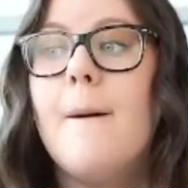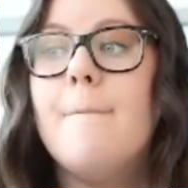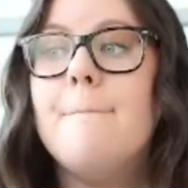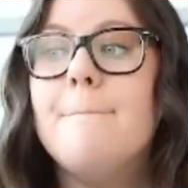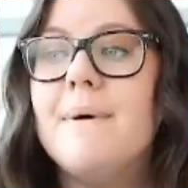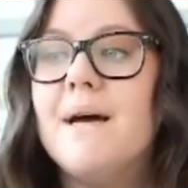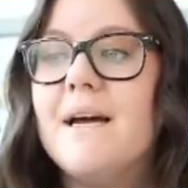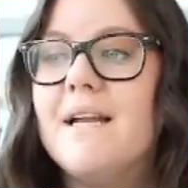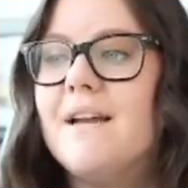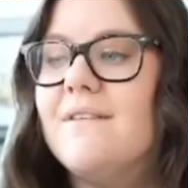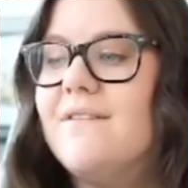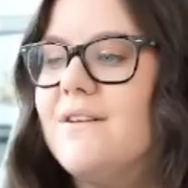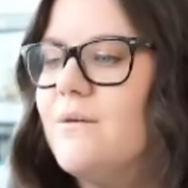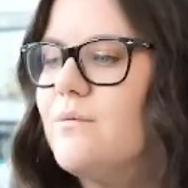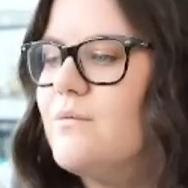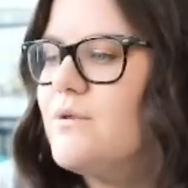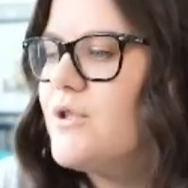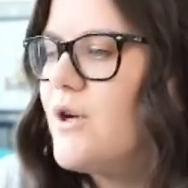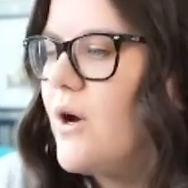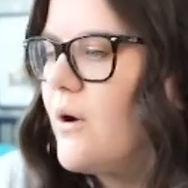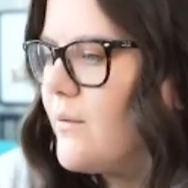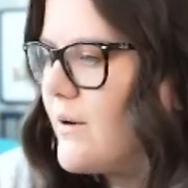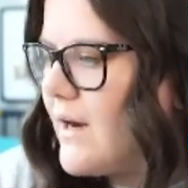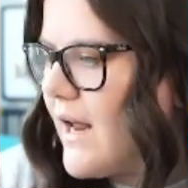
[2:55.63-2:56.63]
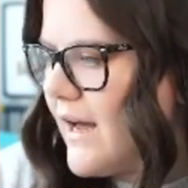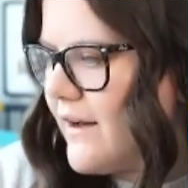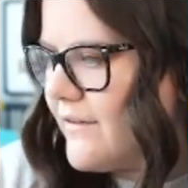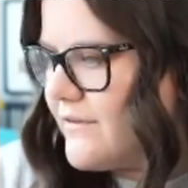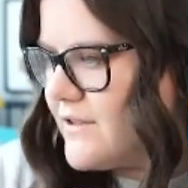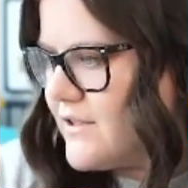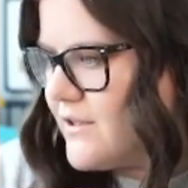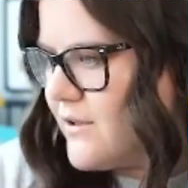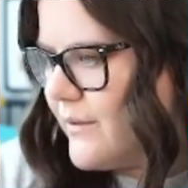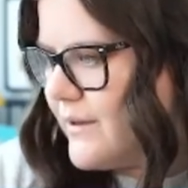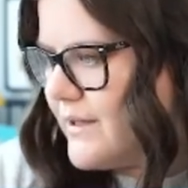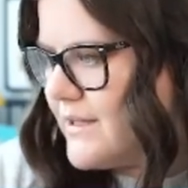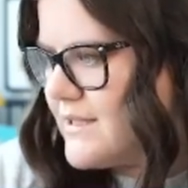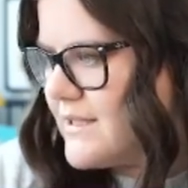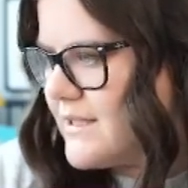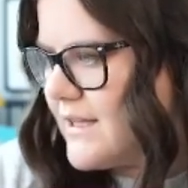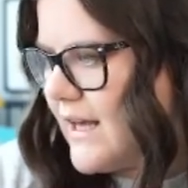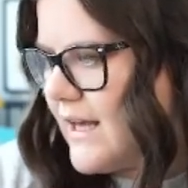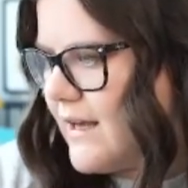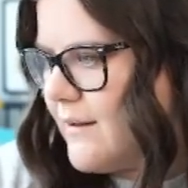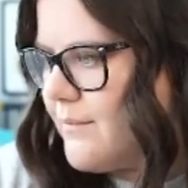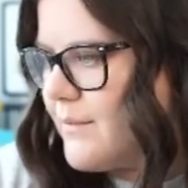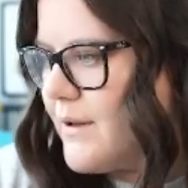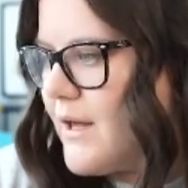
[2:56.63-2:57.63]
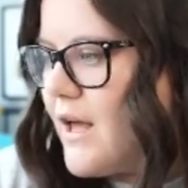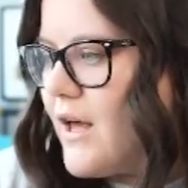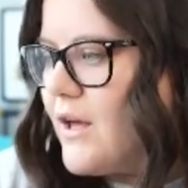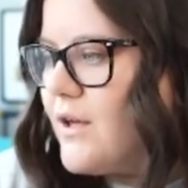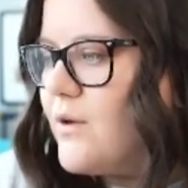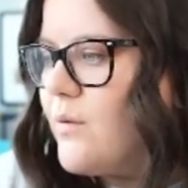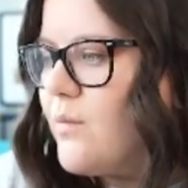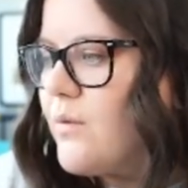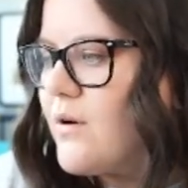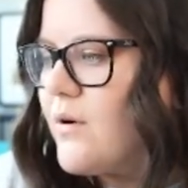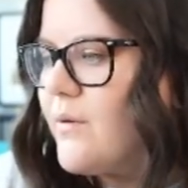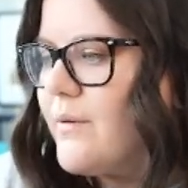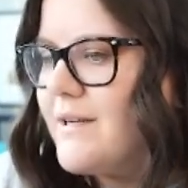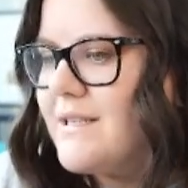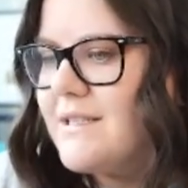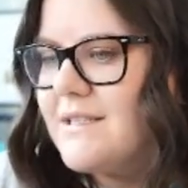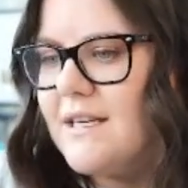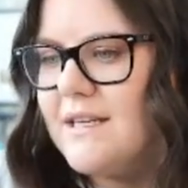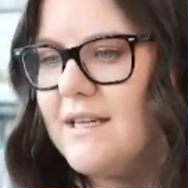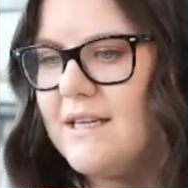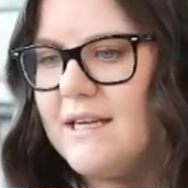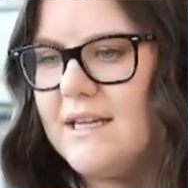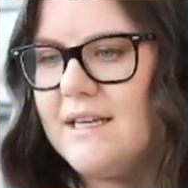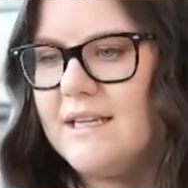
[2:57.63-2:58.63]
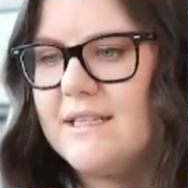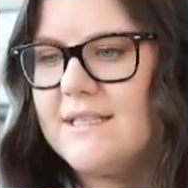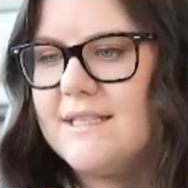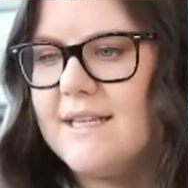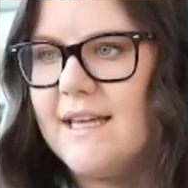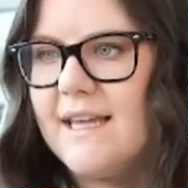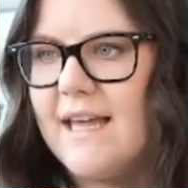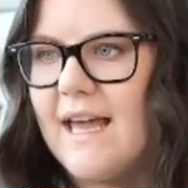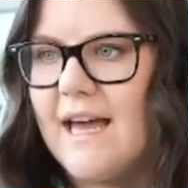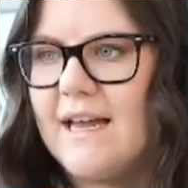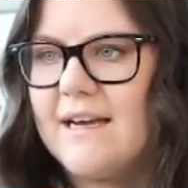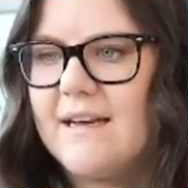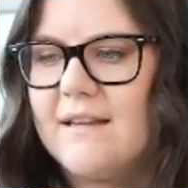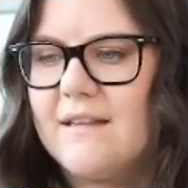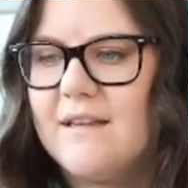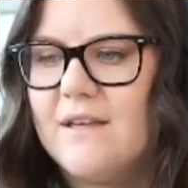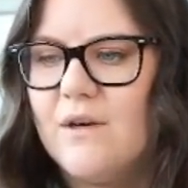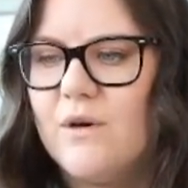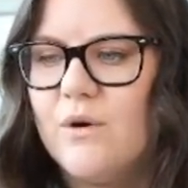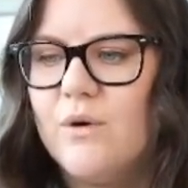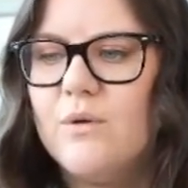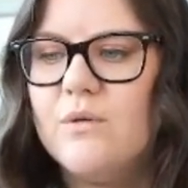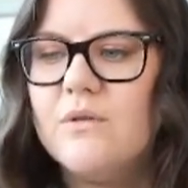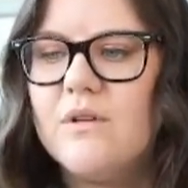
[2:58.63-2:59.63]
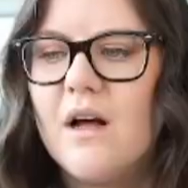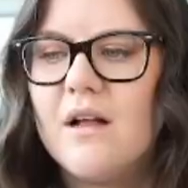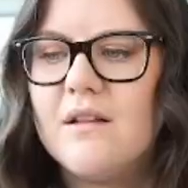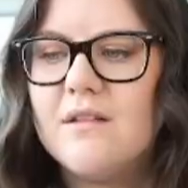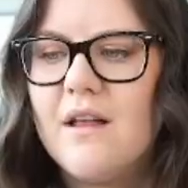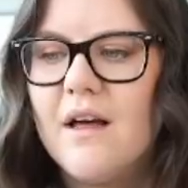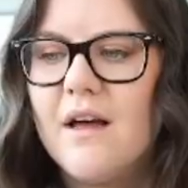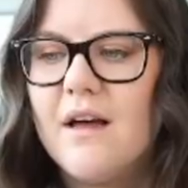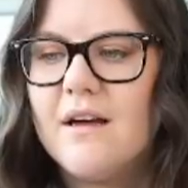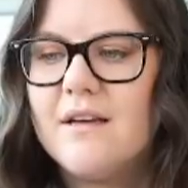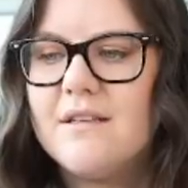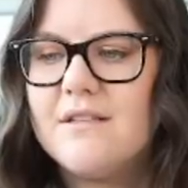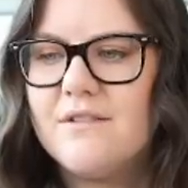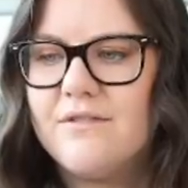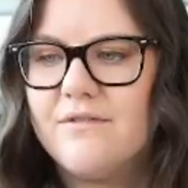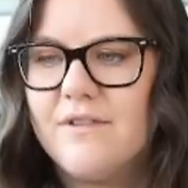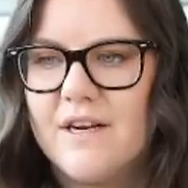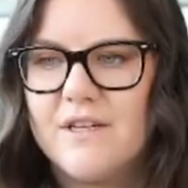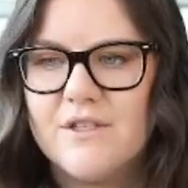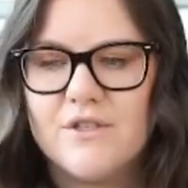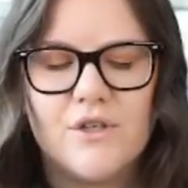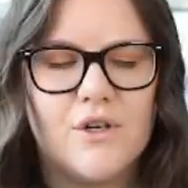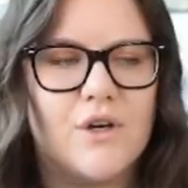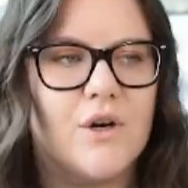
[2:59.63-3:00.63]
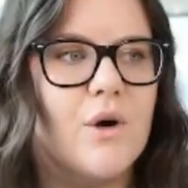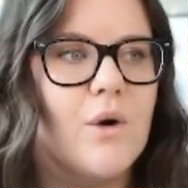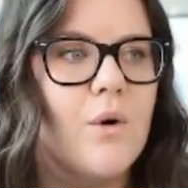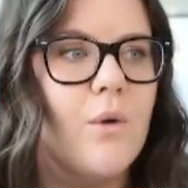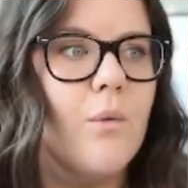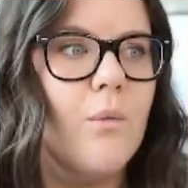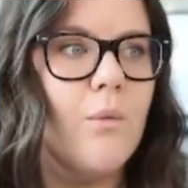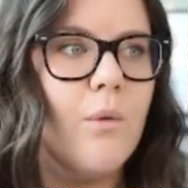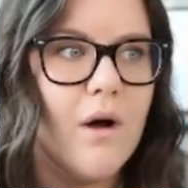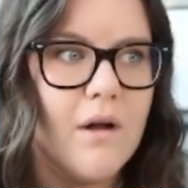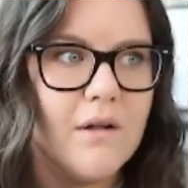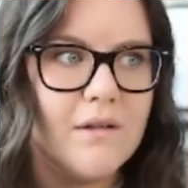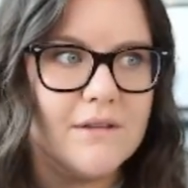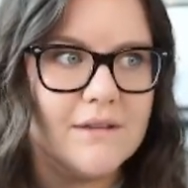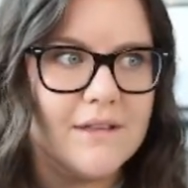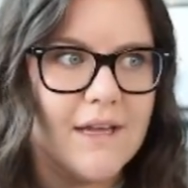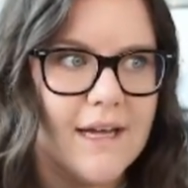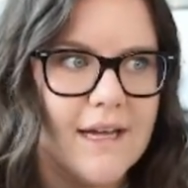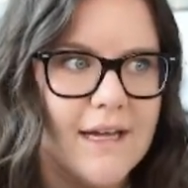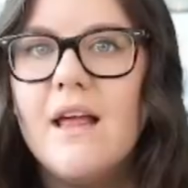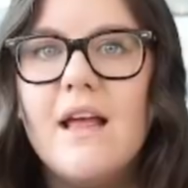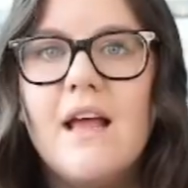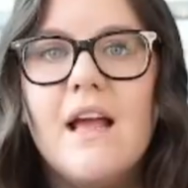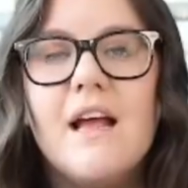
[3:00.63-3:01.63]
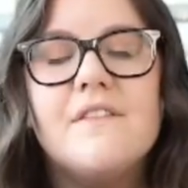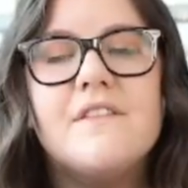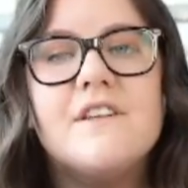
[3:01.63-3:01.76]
But if you don't have Snowy Escape, you are going to need to get the Thekulala Defender wall light.